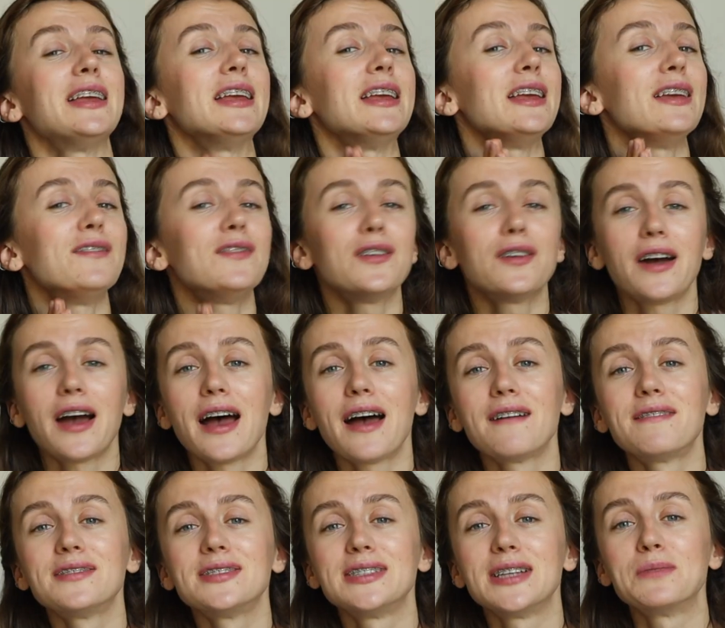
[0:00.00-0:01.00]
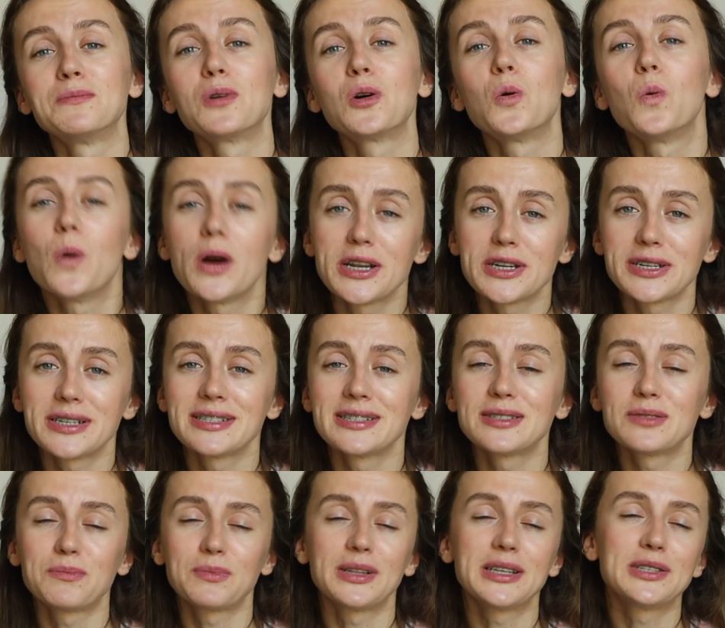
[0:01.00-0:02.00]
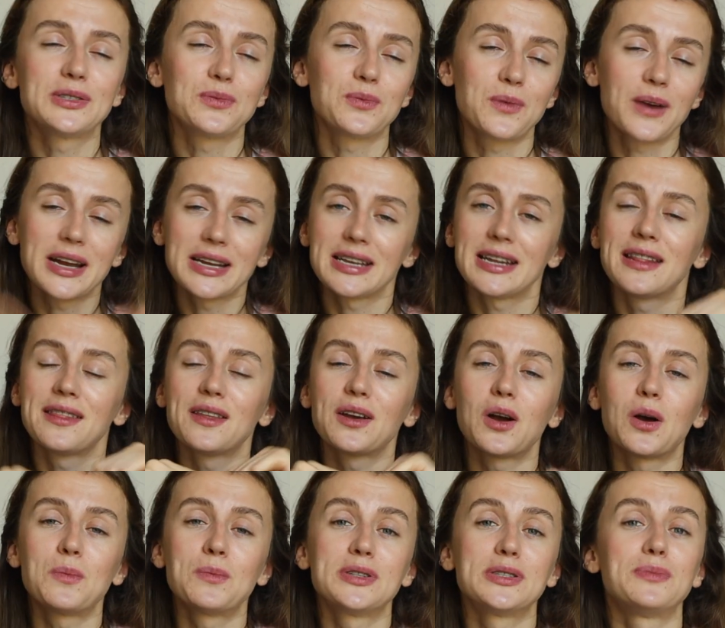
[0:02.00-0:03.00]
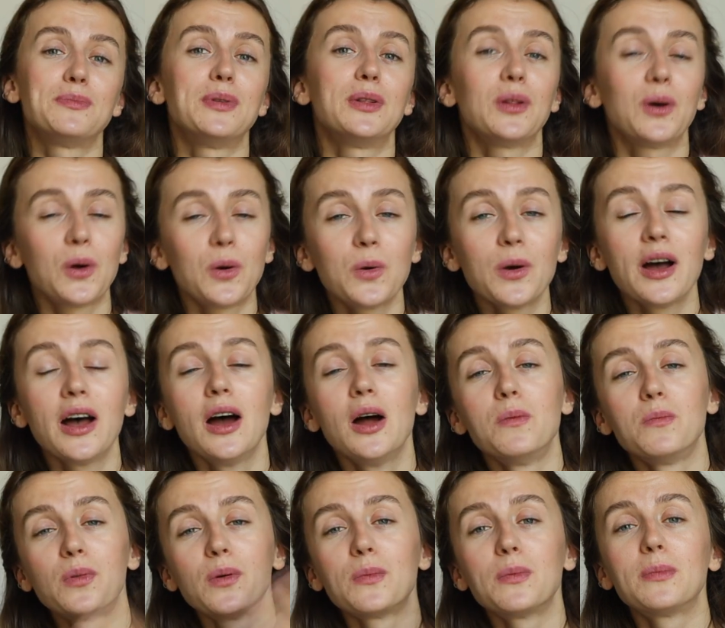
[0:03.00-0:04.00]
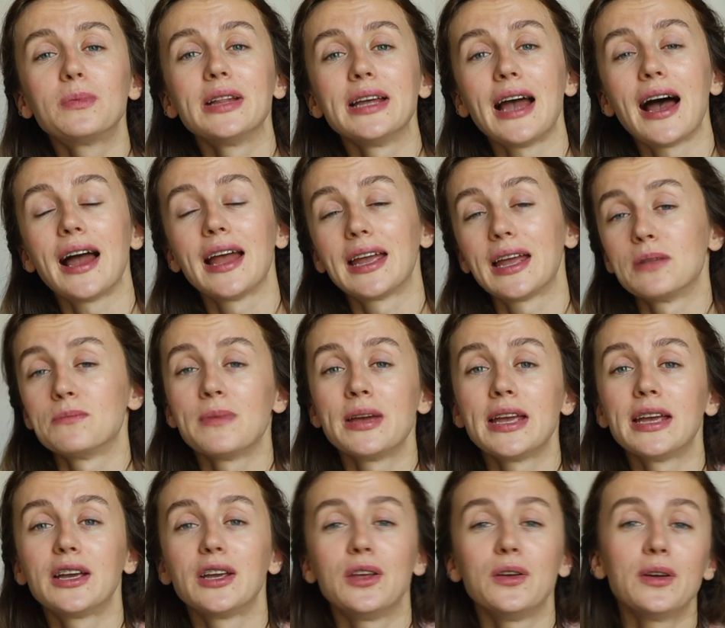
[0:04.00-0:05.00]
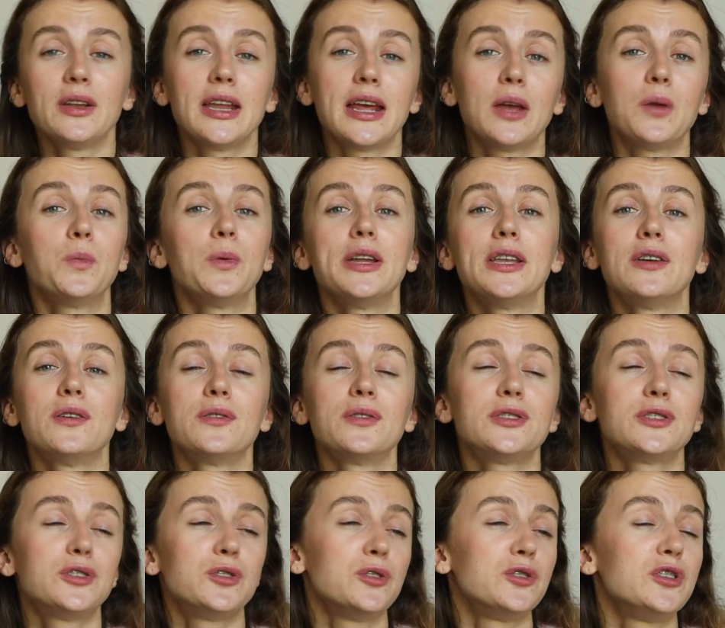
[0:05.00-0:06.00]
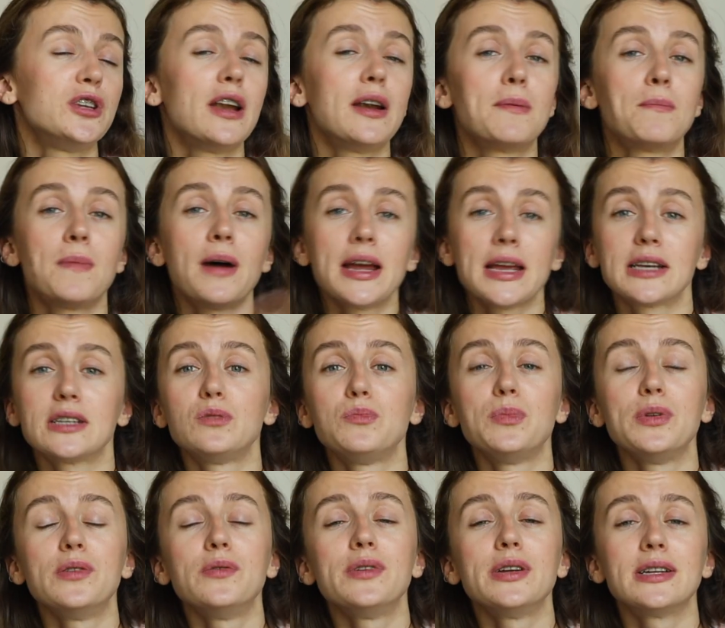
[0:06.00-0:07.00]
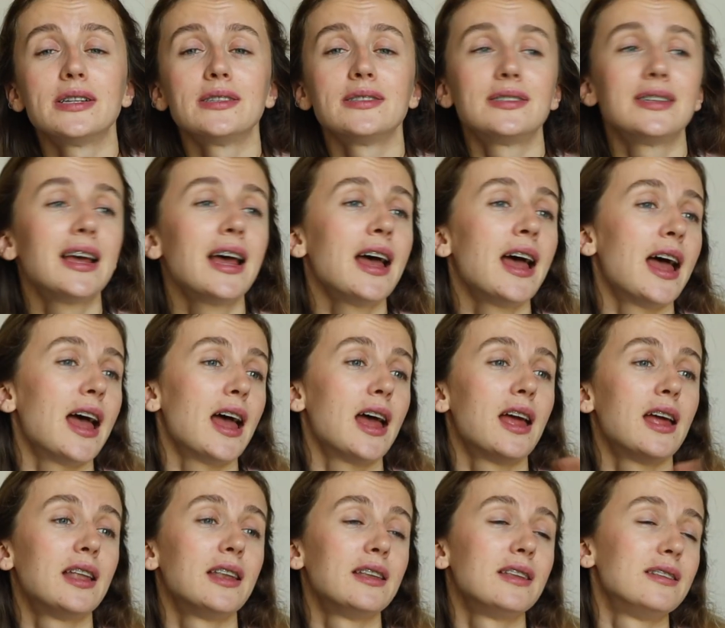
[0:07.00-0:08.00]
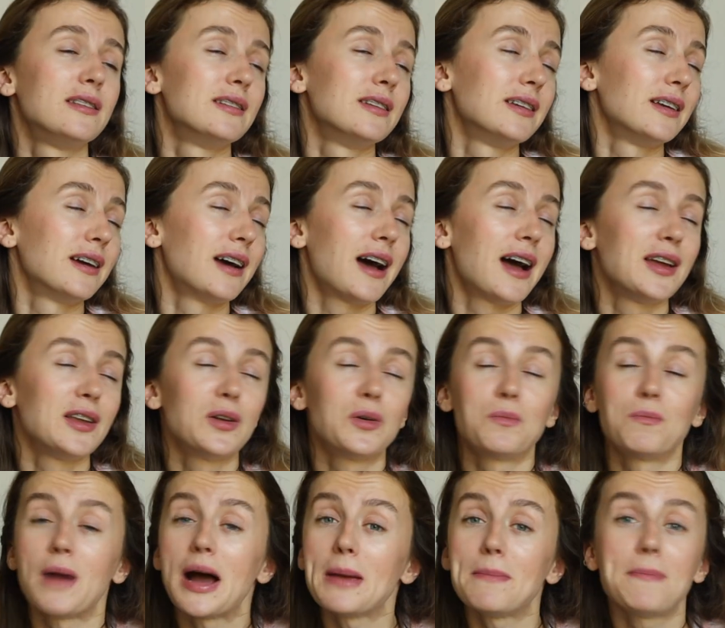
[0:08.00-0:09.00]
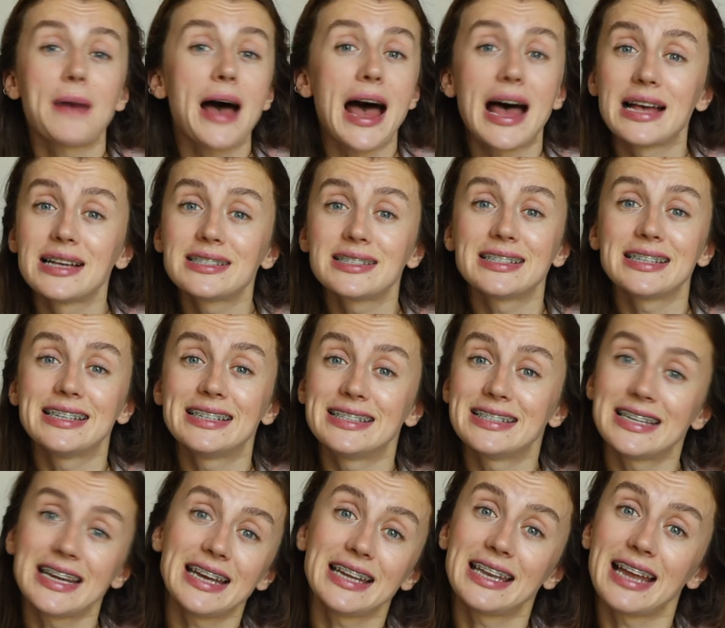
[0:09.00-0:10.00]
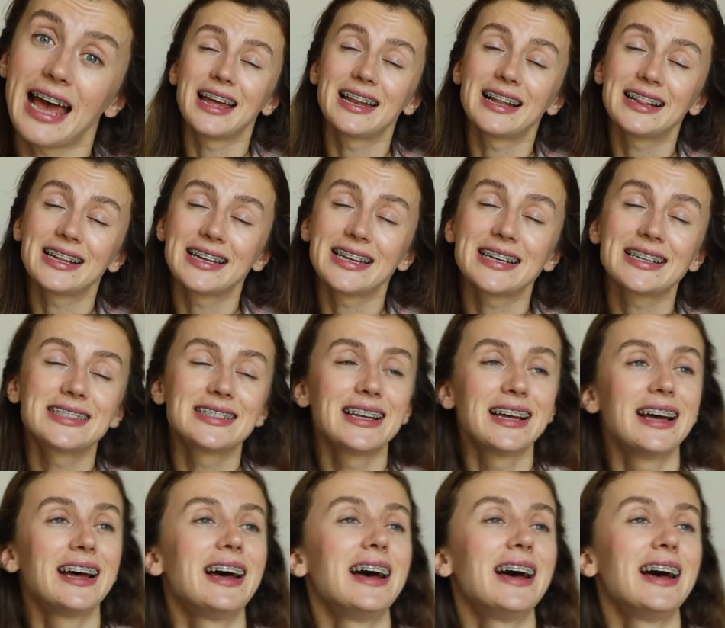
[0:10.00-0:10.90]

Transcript: If you have some questions, please write in the comments below. Probably I can make Q&A videos to share my experience and uh, I know my path in data analytics.